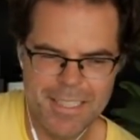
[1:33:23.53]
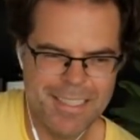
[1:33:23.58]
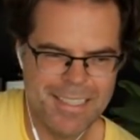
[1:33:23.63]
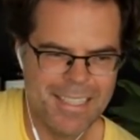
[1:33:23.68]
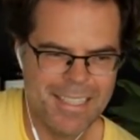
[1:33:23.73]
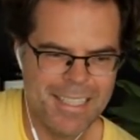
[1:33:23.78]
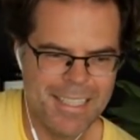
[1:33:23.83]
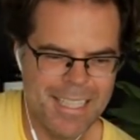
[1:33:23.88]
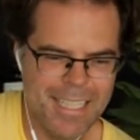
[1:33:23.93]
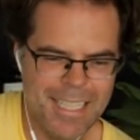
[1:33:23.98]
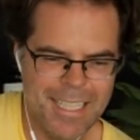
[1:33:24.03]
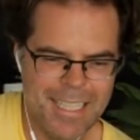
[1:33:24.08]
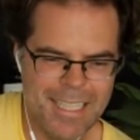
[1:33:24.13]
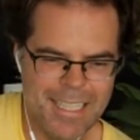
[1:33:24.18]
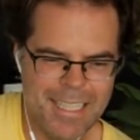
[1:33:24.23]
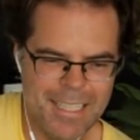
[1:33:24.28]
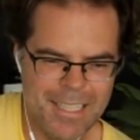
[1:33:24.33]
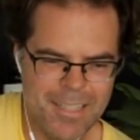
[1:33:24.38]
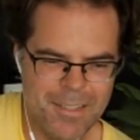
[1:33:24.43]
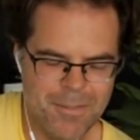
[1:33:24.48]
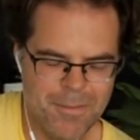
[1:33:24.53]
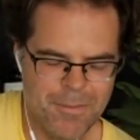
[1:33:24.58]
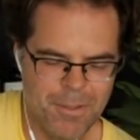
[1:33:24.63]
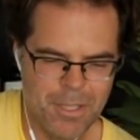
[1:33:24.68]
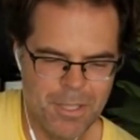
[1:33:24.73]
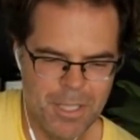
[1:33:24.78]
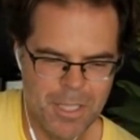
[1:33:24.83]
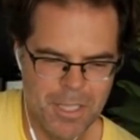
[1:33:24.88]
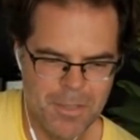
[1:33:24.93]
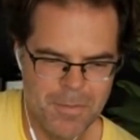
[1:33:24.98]
uh, for
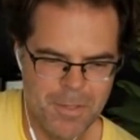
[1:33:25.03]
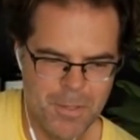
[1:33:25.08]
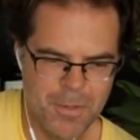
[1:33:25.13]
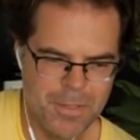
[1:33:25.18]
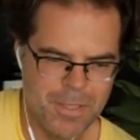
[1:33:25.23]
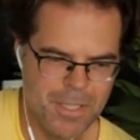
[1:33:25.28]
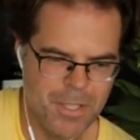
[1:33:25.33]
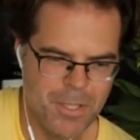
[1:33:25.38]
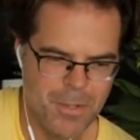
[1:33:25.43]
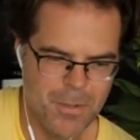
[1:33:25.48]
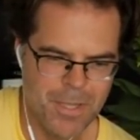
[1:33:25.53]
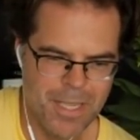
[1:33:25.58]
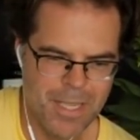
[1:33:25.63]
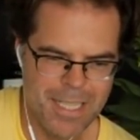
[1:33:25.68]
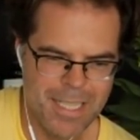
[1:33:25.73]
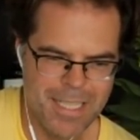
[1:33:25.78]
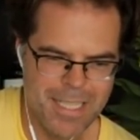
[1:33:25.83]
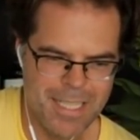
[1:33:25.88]
all of you in the U.S.